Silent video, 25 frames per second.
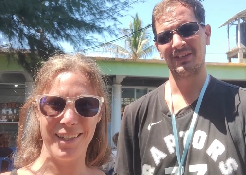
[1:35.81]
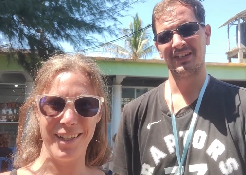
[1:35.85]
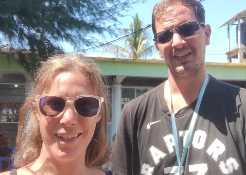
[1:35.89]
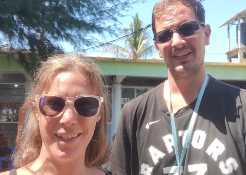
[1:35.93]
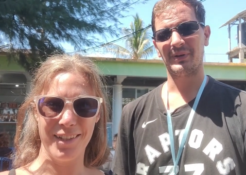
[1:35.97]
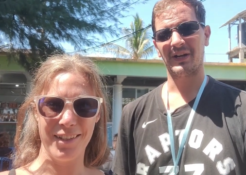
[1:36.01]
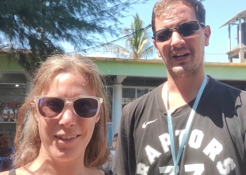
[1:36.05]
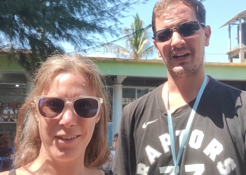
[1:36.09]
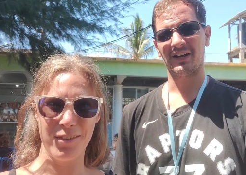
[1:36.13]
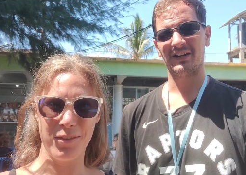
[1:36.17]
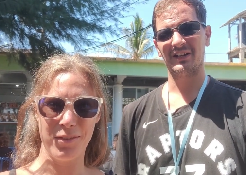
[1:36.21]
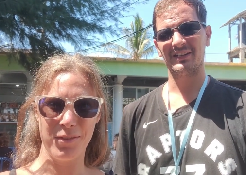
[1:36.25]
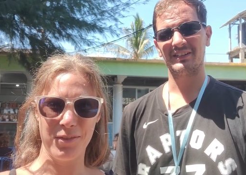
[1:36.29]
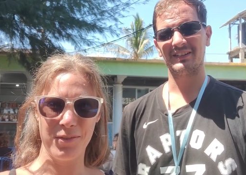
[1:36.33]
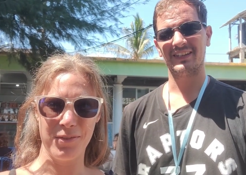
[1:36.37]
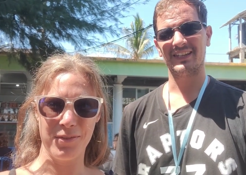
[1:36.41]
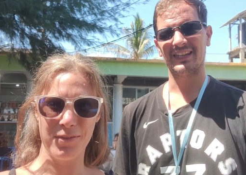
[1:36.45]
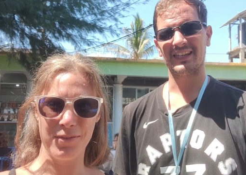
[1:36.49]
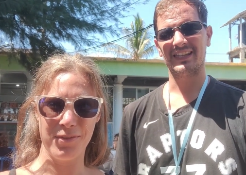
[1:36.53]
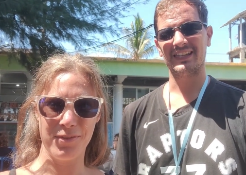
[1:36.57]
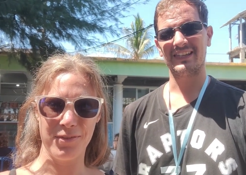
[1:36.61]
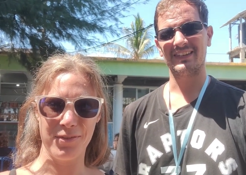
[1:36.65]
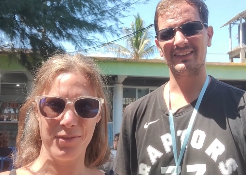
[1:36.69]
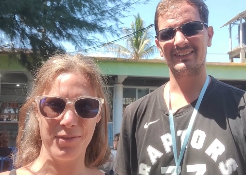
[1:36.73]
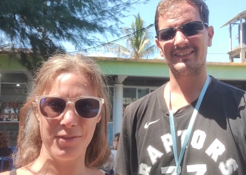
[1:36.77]

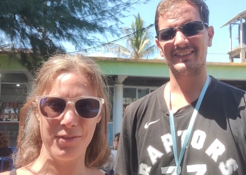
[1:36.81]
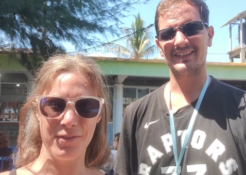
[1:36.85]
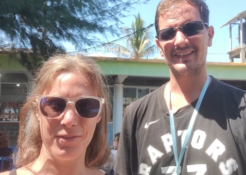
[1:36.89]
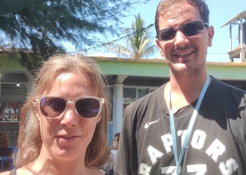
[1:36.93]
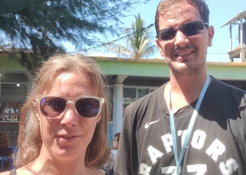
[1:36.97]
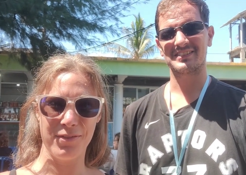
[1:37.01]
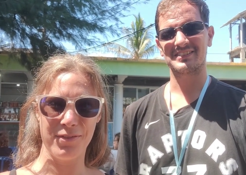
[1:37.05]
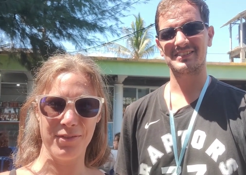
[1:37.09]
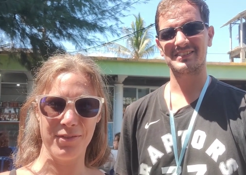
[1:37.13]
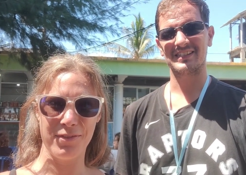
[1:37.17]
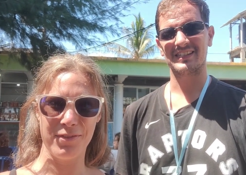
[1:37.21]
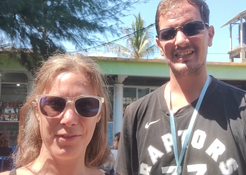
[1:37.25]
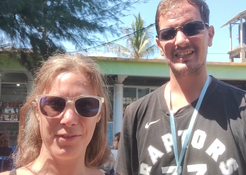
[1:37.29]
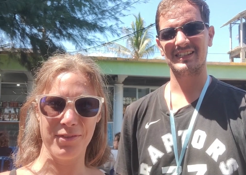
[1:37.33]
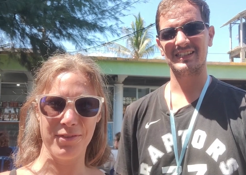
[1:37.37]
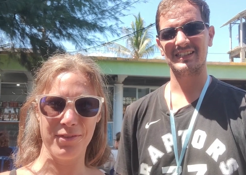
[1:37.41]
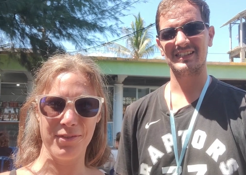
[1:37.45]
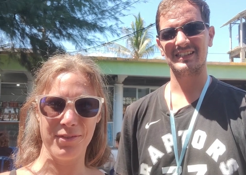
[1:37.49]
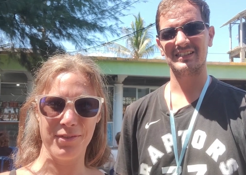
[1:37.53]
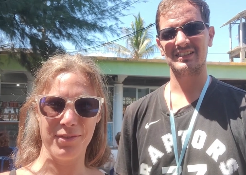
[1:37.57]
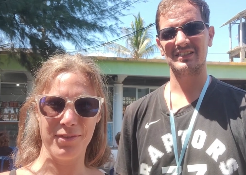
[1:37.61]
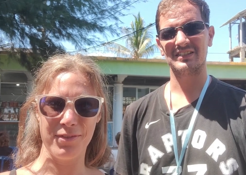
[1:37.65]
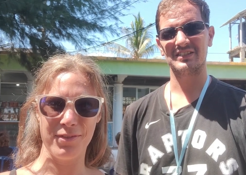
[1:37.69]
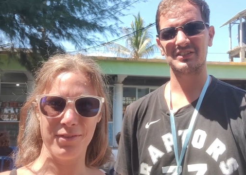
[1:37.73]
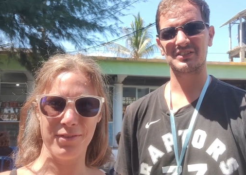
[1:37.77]
Speaker 1: Apparently this
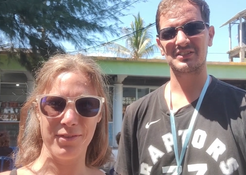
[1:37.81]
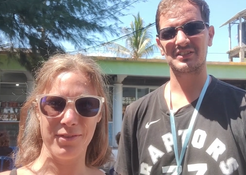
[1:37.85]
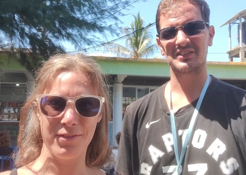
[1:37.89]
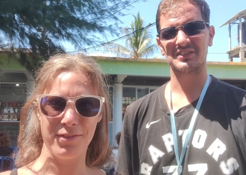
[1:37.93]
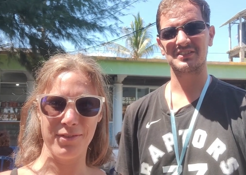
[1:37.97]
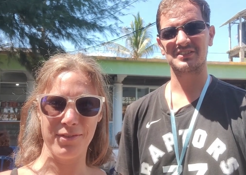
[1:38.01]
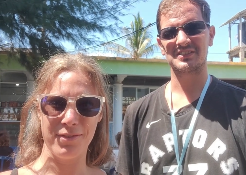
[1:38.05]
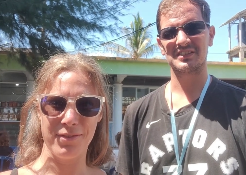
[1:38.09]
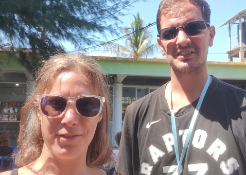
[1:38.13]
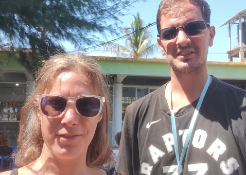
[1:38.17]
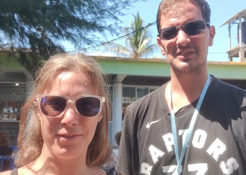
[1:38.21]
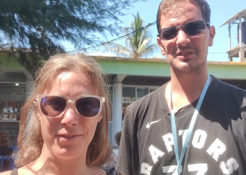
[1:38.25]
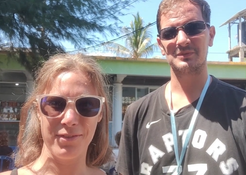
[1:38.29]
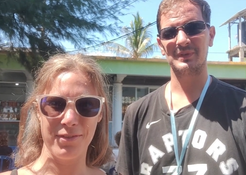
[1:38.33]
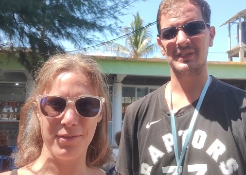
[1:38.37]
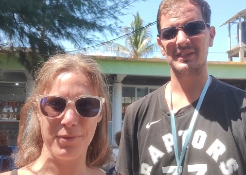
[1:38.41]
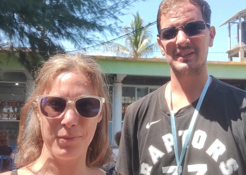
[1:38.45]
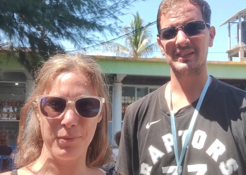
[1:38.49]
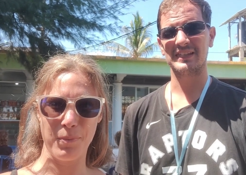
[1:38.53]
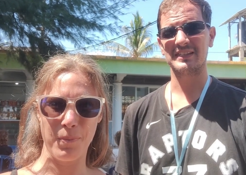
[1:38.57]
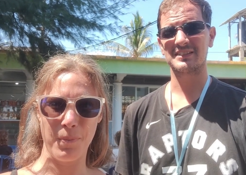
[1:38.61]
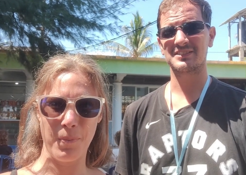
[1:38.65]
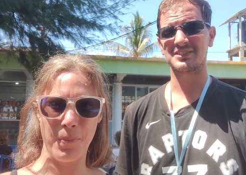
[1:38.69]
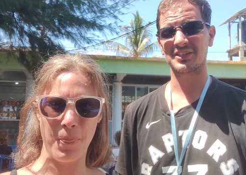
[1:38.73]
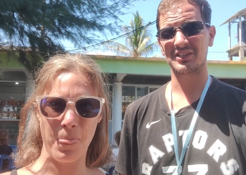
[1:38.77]
is considered to be
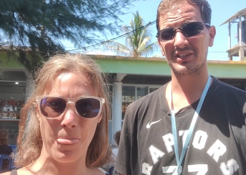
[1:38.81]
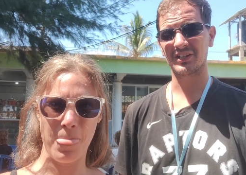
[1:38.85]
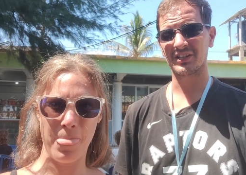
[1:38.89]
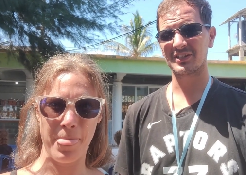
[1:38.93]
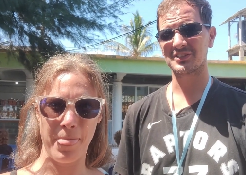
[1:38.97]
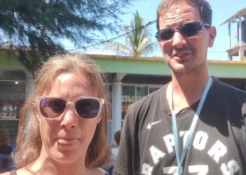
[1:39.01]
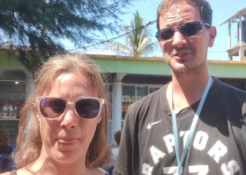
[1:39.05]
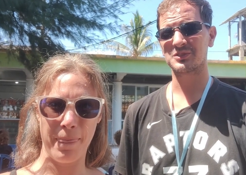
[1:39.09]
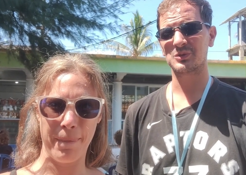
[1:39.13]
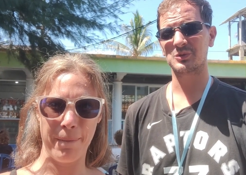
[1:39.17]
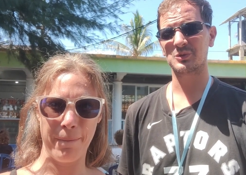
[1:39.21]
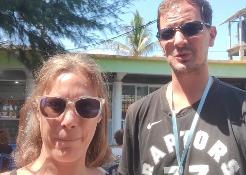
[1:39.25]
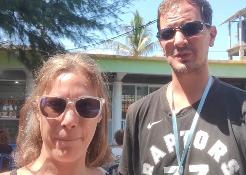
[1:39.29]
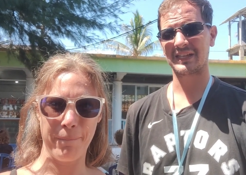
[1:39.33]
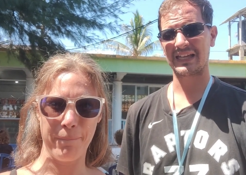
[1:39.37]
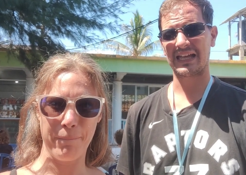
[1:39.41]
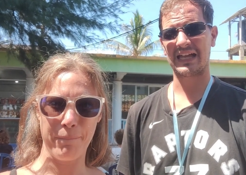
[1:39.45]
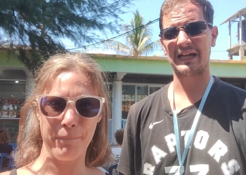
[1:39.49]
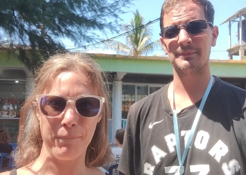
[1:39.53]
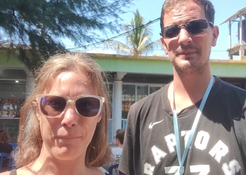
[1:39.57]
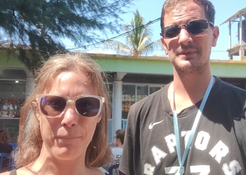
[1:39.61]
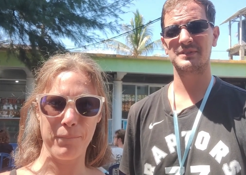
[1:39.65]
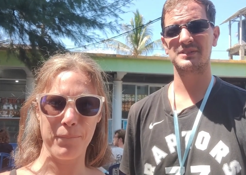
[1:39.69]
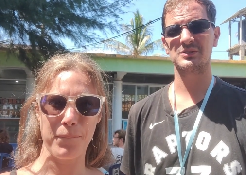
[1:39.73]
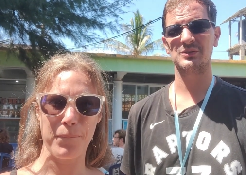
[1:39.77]
the turtle
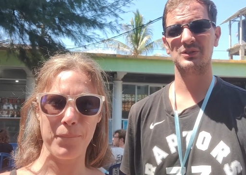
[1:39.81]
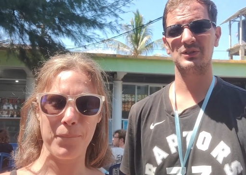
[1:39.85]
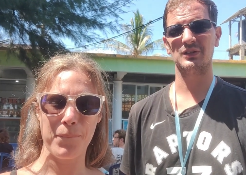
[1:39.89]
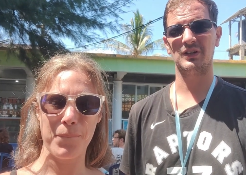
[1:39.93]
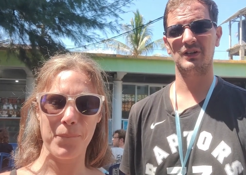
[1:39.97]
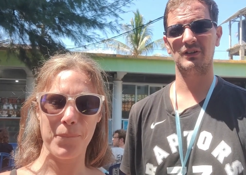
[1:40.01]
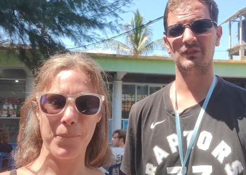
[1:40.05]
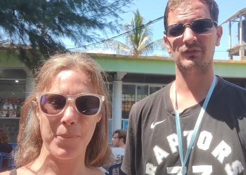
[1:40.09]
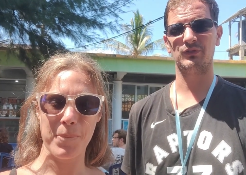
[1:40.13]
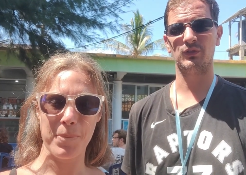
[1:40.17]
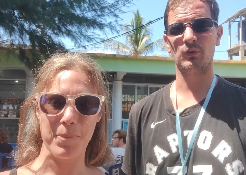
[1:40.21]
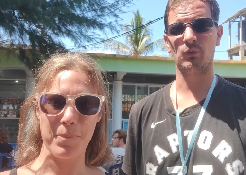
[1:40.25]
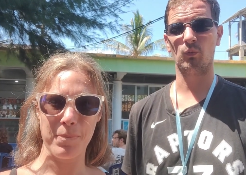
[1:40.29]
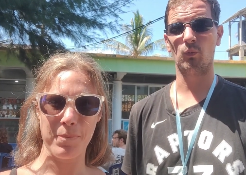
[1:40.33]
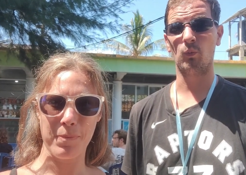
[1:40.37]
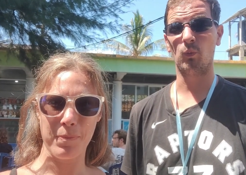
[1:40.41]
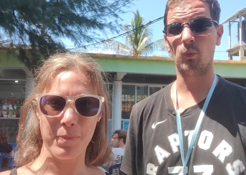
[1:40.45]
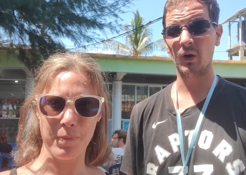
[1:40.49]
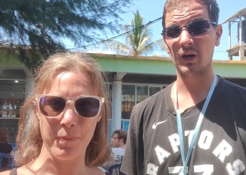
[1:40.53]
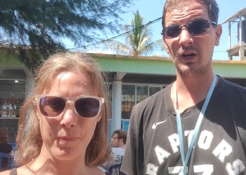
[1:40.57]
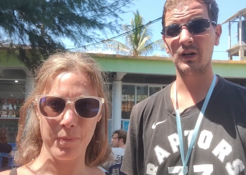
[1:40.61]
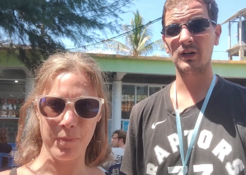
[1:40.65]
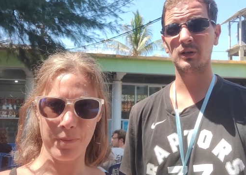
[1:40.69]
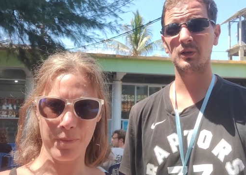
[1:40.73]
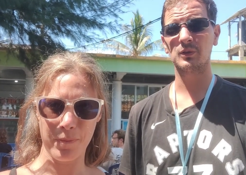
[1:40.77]
capital of
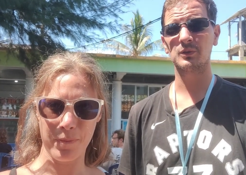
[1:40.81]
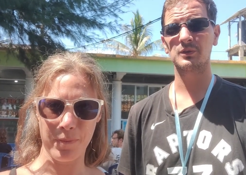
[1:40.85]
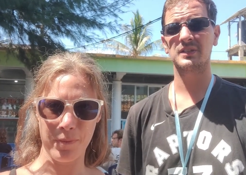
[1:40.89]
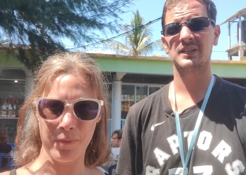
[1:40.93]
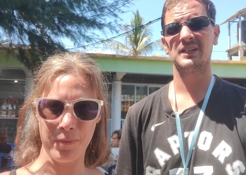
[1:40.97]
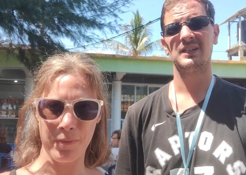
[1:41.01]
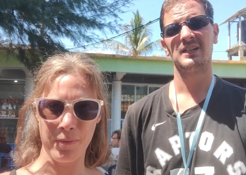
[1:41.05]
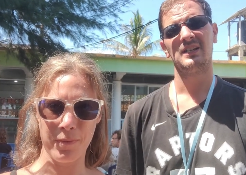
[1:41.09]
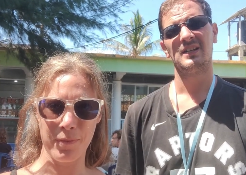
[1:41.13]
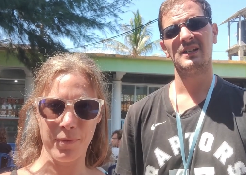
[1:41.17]
the world,